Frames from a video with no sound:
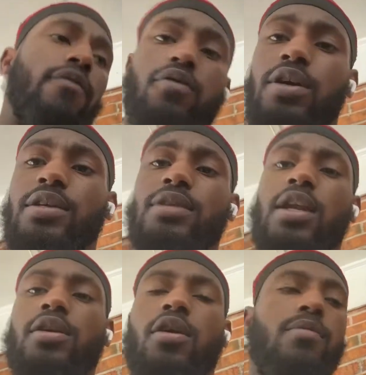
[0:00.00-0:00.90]
on the inside of the
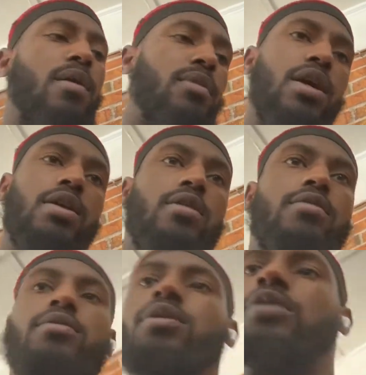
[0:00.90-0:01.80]
car. My bad, y'all.
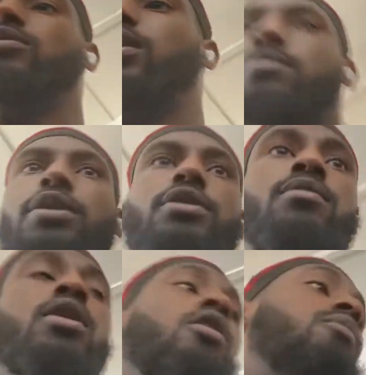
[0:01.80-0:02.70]
I was thinking about something.
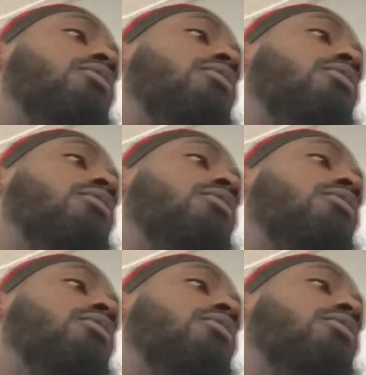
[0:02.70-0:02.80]
But